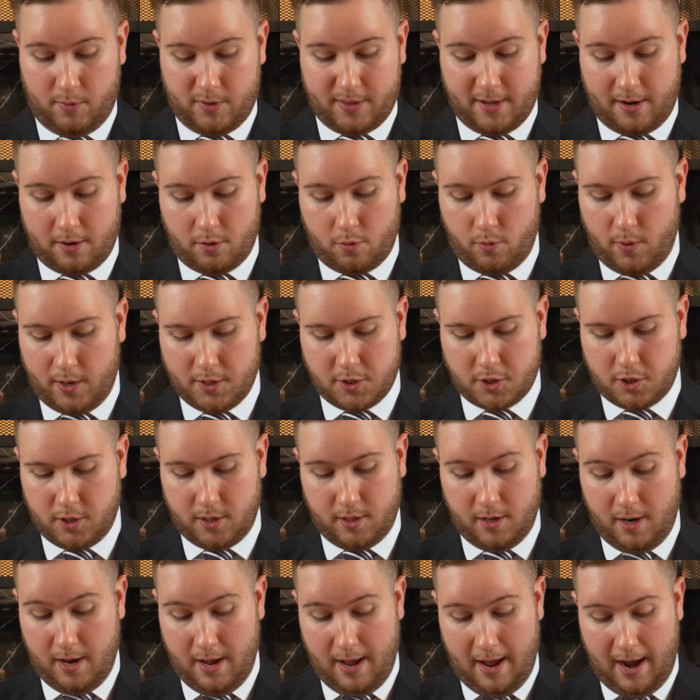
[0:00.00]
without
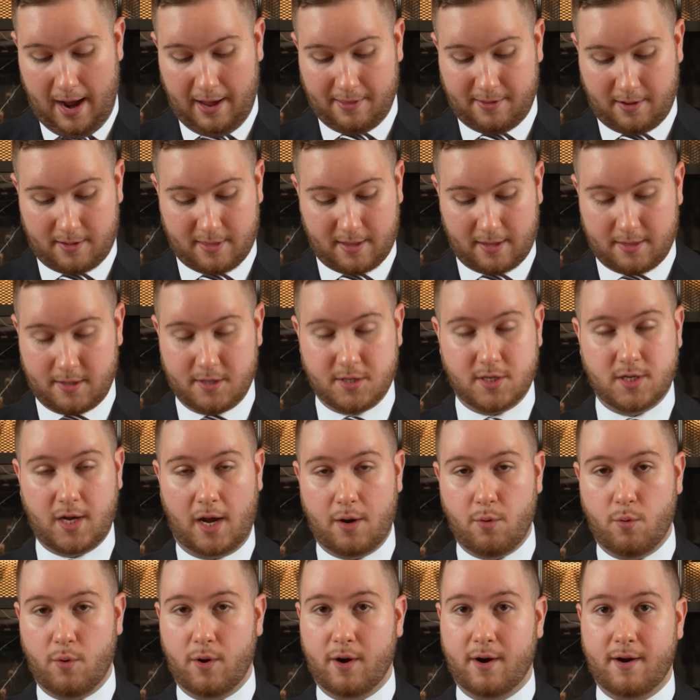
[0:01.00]
question, I think that the
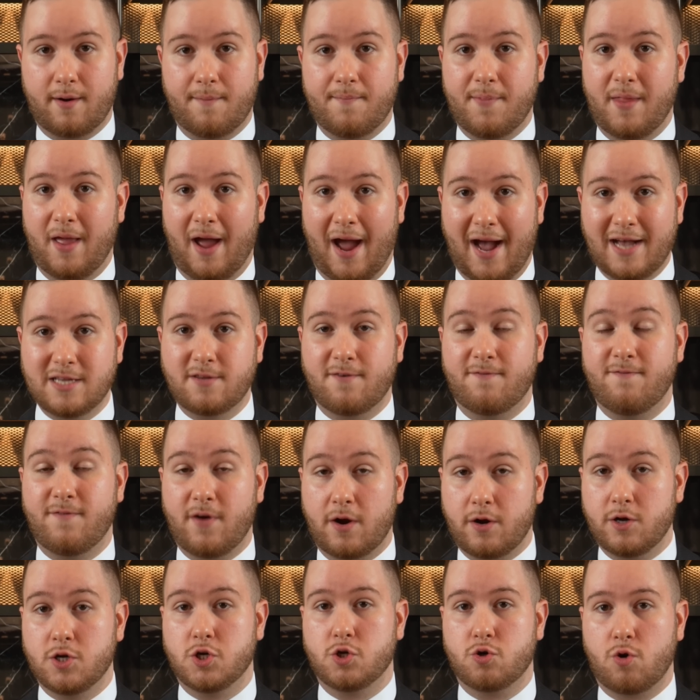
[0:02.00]
Zeitwerk has a
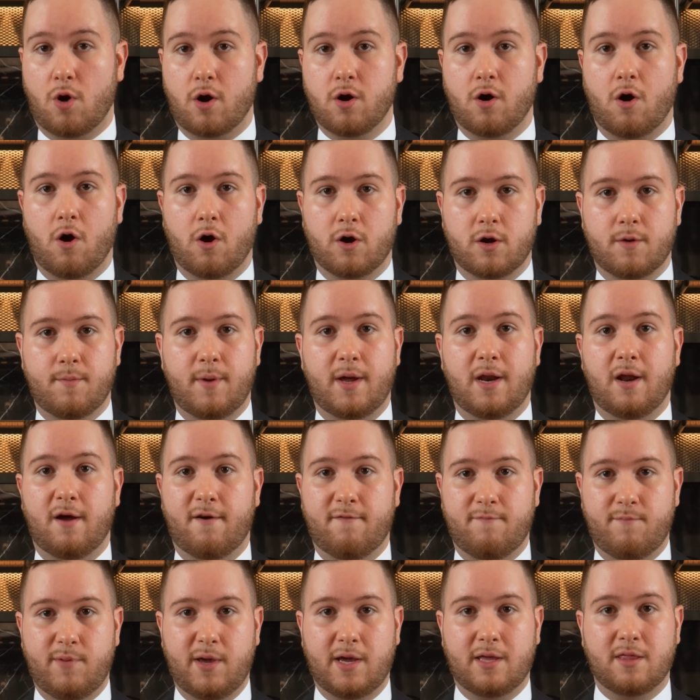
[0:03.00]
very strong argument
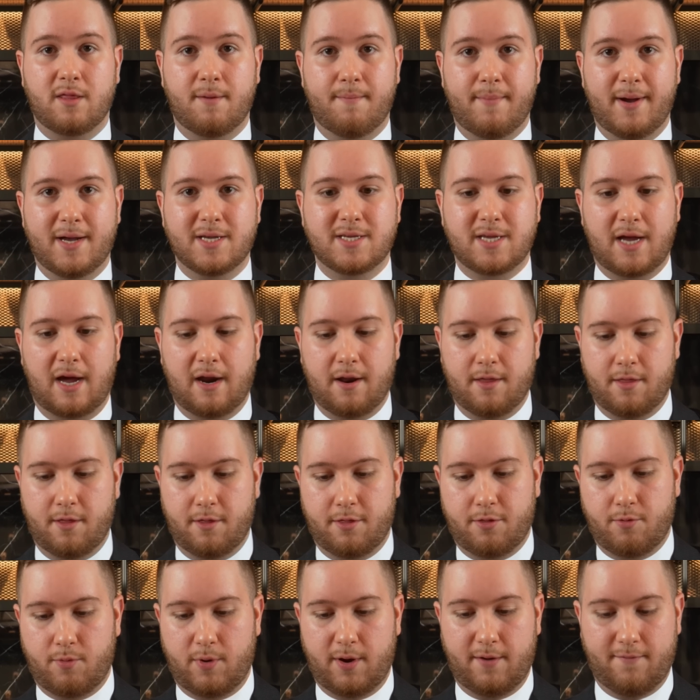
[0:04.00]
of being the best out of the
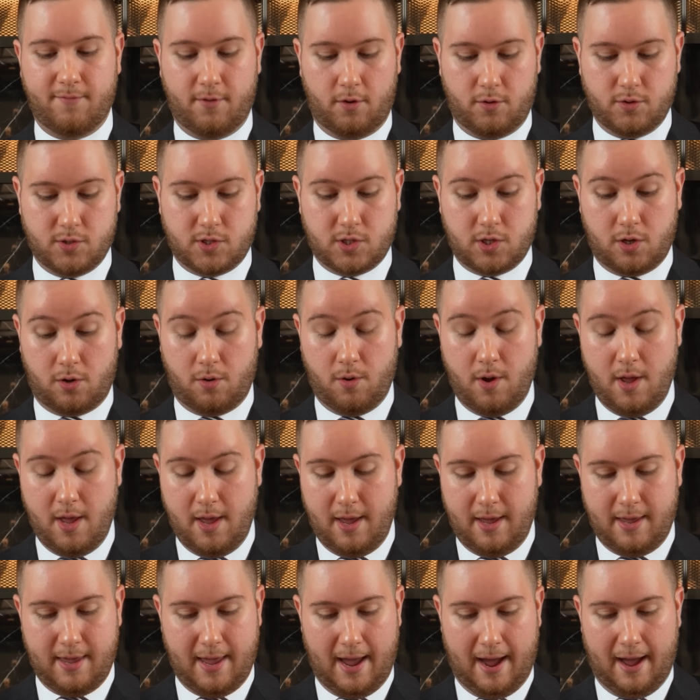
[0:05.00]
3 of those. So
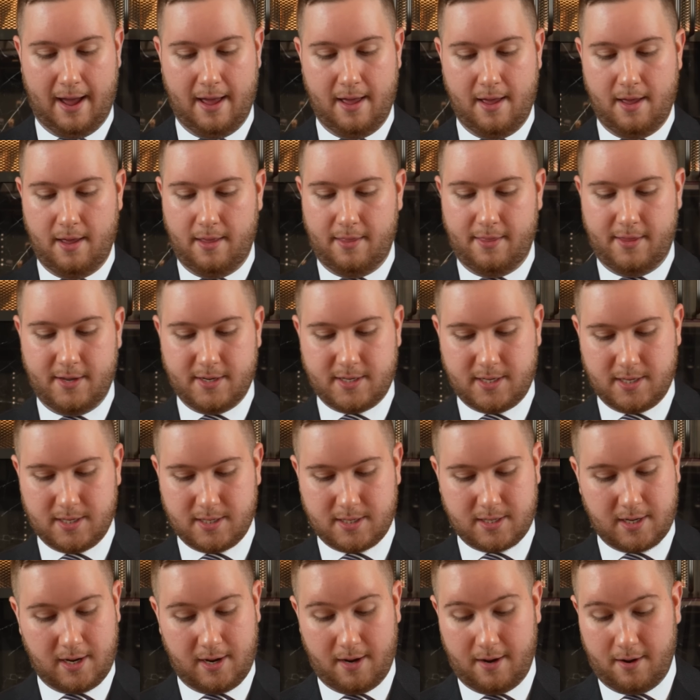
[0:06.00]
yeah, This
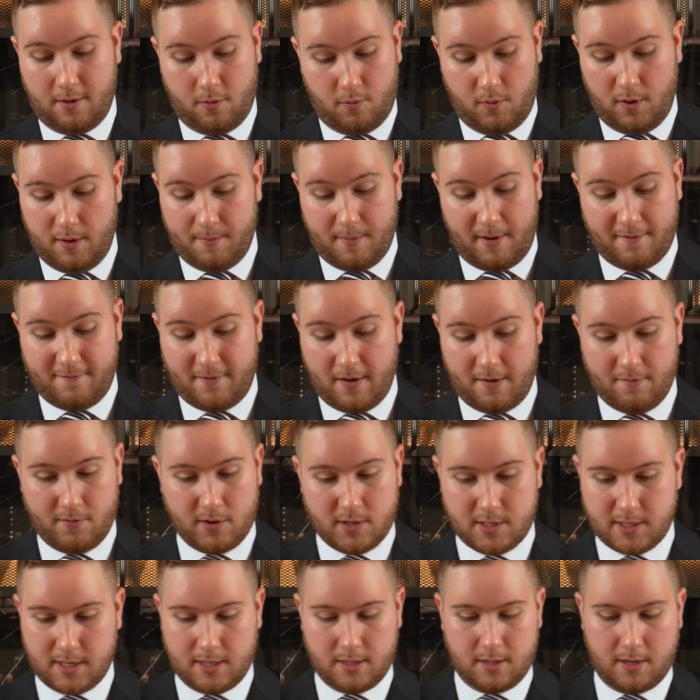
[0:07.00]
is one of my
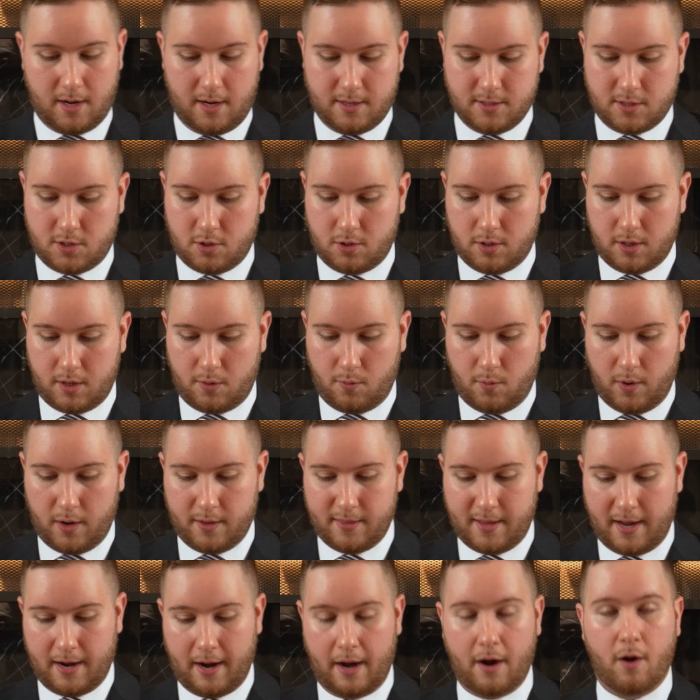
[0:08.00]
favorites and certainly one
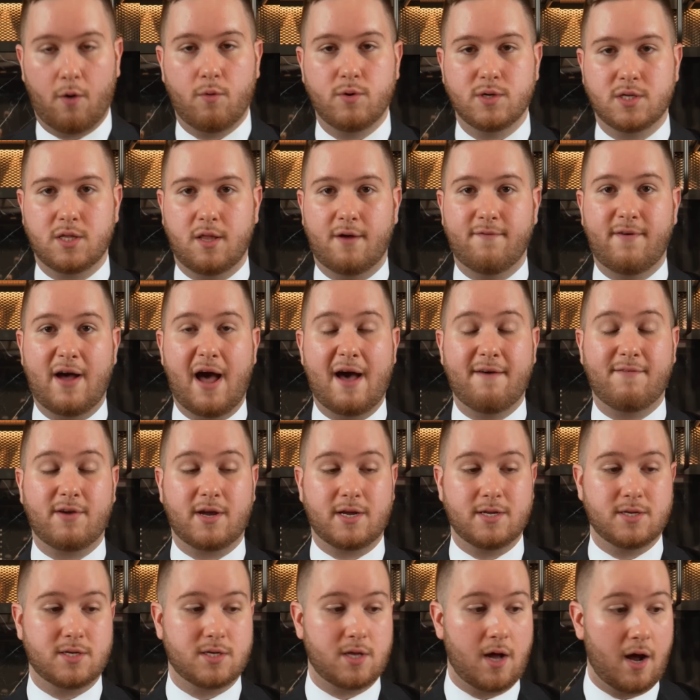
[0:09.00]
that I always love having
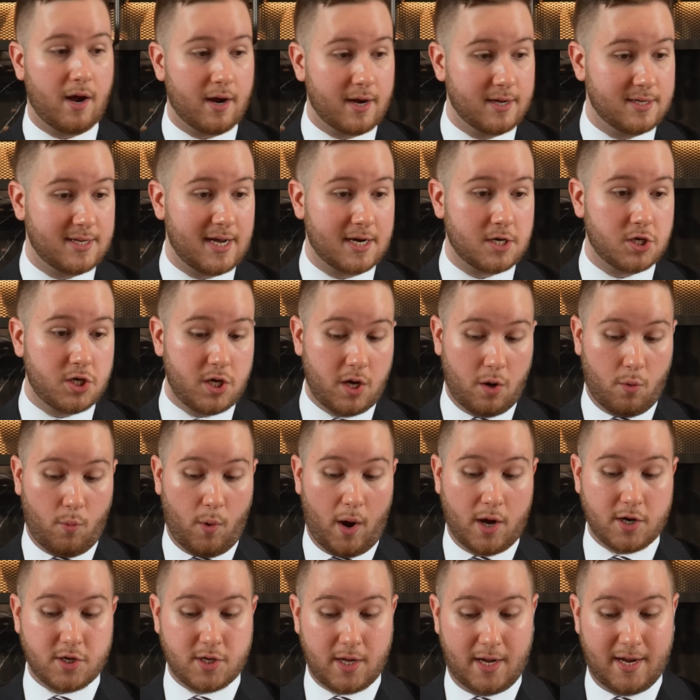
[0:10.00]
in stock. It's actually a
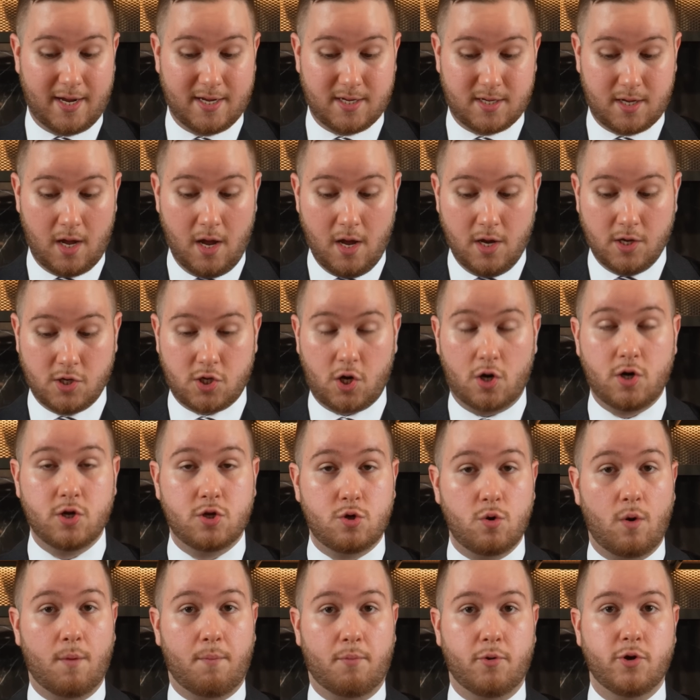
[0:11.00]
watch that has started
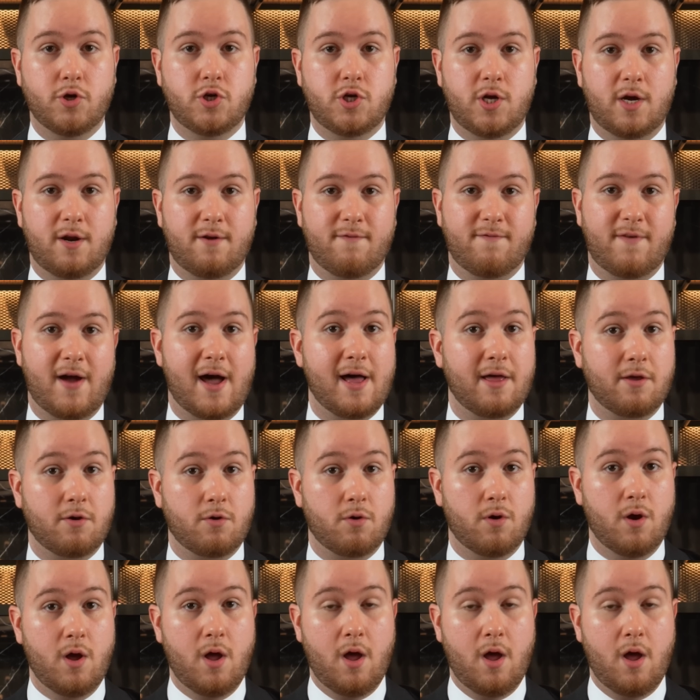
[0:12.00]
to appreciate in value.